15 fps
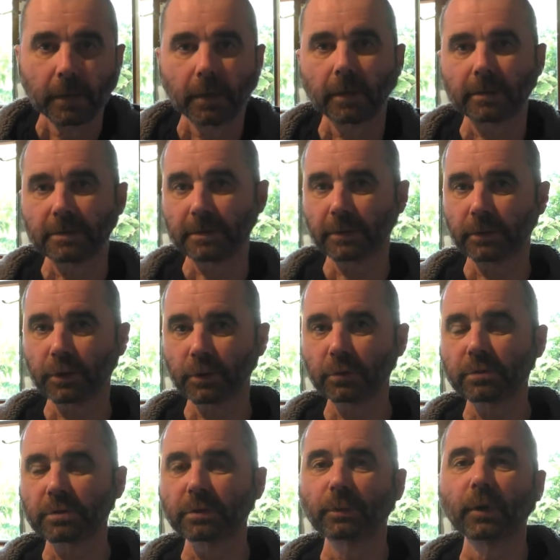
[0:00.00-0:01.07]
I was
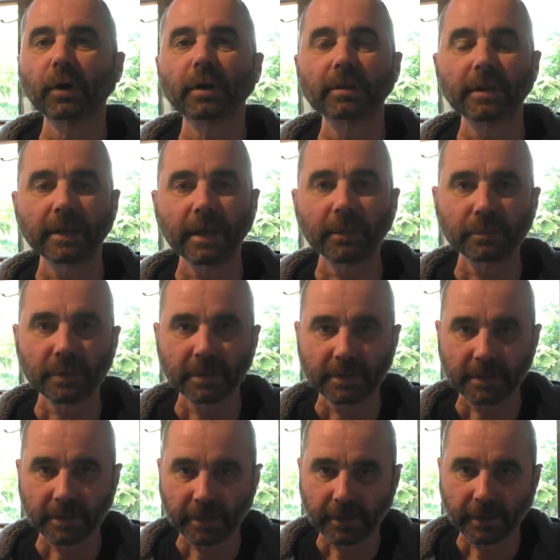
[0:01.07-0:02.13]
seduced by the numbers,
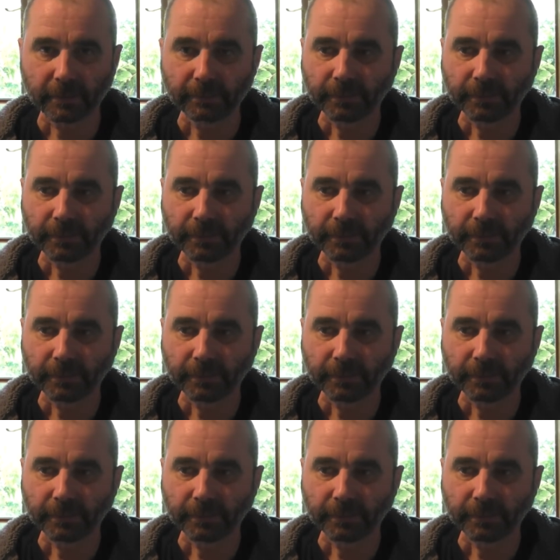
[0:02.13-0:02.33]
you know.